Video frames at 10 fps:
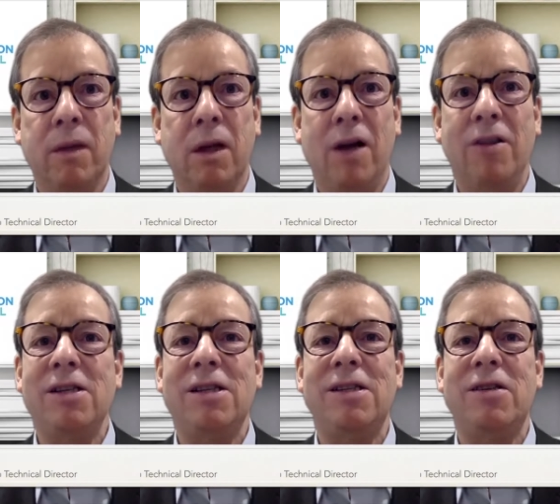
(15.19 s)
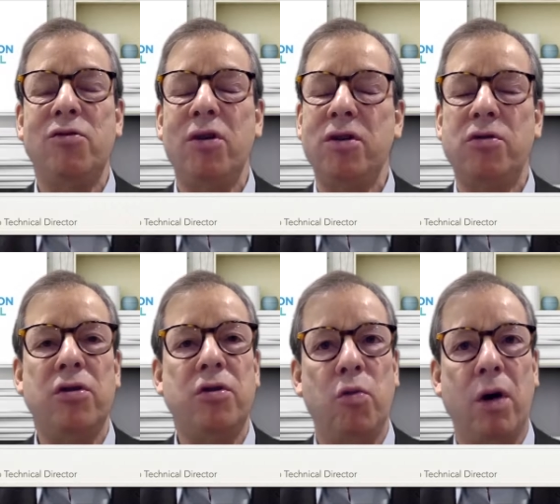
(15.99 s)
and this is the
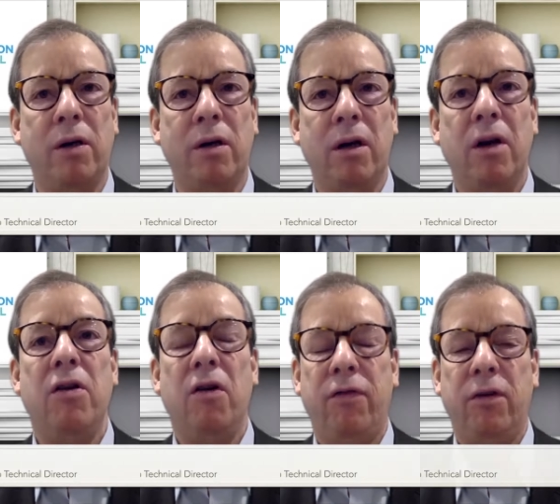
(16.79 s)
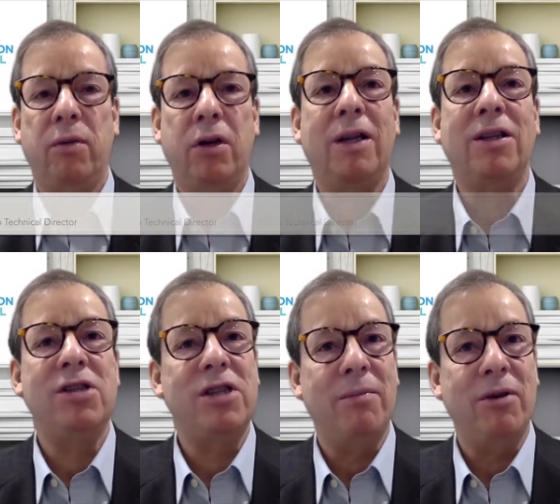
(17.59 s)
2021 November and
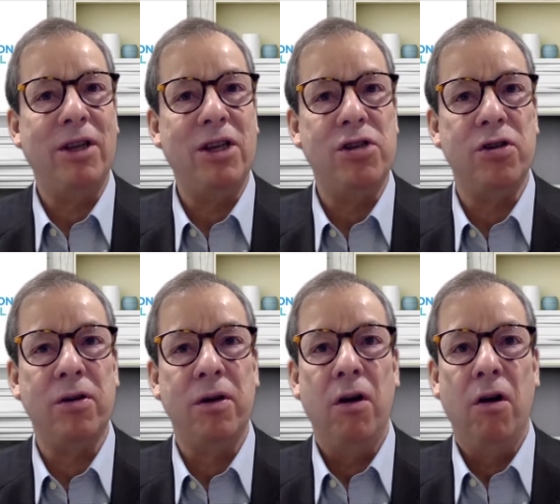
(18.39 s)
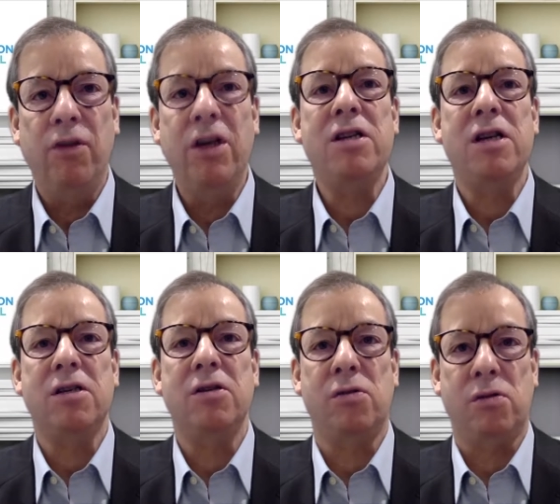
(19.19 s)
December edition of the InTax
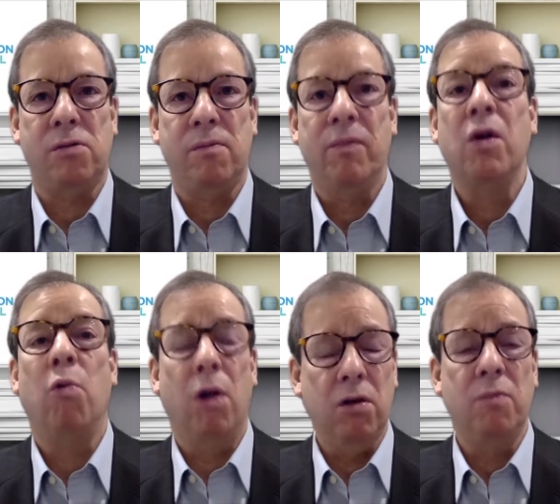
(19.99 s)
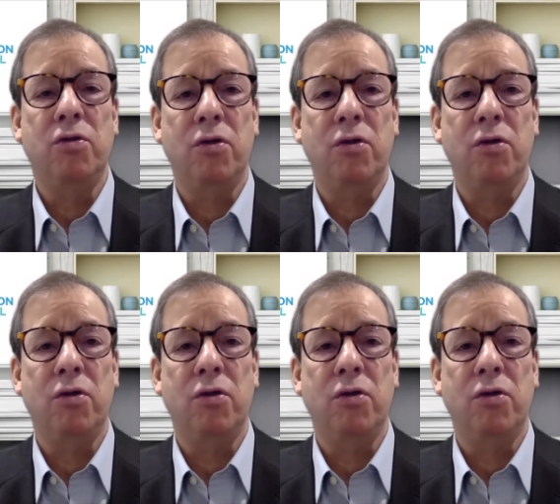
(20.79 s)
News. Welcome to the